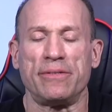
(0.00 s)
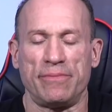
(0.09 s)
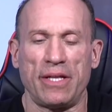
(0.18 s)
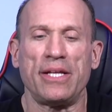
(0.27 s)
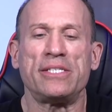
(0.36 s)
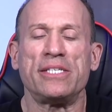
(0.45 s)

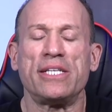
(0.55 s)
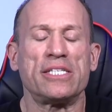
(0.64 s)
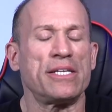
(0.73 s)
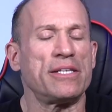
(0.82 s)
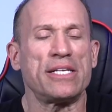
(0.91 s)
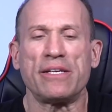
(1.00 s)

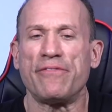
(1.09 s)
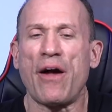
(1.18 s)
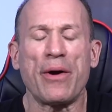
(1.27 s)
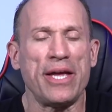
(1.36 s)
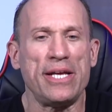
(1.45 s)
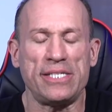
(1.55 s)
there's a
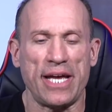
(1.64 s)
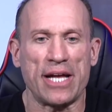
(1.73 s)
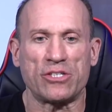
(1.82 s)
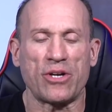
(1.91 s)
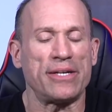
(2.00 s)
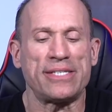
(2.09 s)
very easy
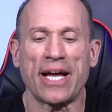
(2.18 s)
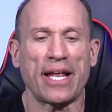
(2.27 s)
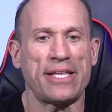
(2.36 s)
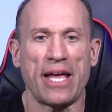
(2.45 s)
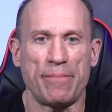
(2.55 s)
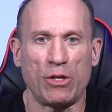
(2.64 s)
answer. It's not going
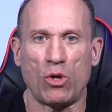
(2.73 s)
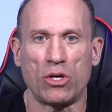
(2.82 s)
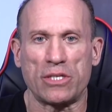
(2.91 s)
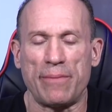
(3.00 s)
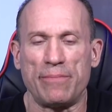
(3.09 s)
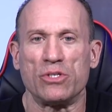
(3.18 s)
to take me a long
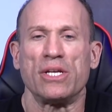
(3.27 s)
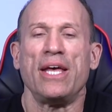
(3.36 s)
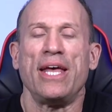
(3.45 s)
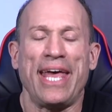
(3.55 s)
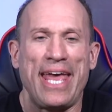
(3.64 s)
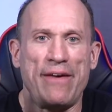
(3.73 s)
time to do this.
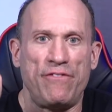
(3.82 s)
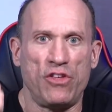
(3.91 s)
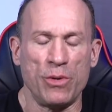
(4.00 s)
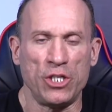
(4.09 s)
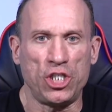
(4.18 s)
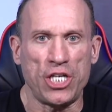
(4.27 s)
If
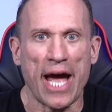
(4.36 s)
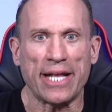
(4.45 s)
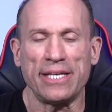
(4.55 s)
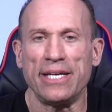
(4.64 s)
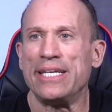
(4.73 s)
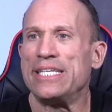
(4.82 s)
you
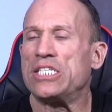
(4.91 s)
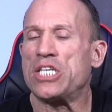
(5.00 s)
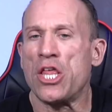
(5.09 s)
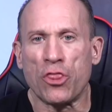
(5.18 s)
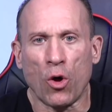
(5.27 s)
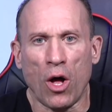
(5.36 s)
inject
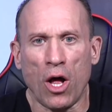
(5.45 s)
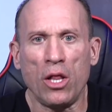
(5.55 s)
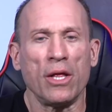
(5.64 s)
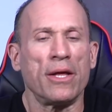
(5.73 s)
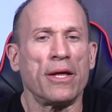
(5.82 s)
Synthol,